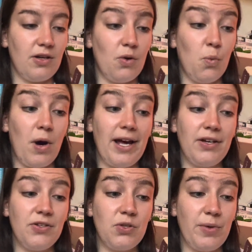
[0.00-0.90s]

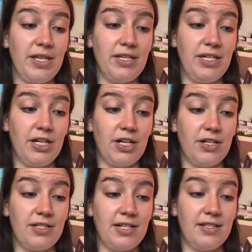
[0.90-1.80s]
whiles away the
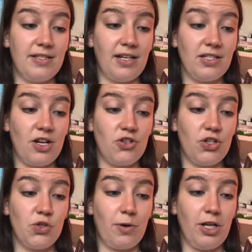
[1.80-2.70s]
years in
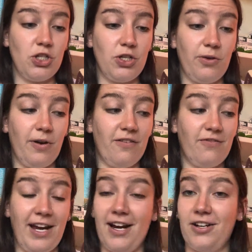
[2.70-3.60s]
622
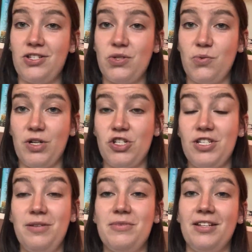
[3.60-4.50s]
affairs, which
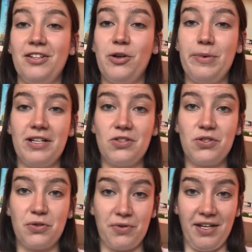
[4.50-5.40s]
seems a little bit
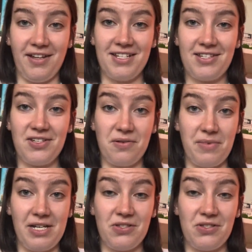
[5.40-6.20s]
surrealist to me.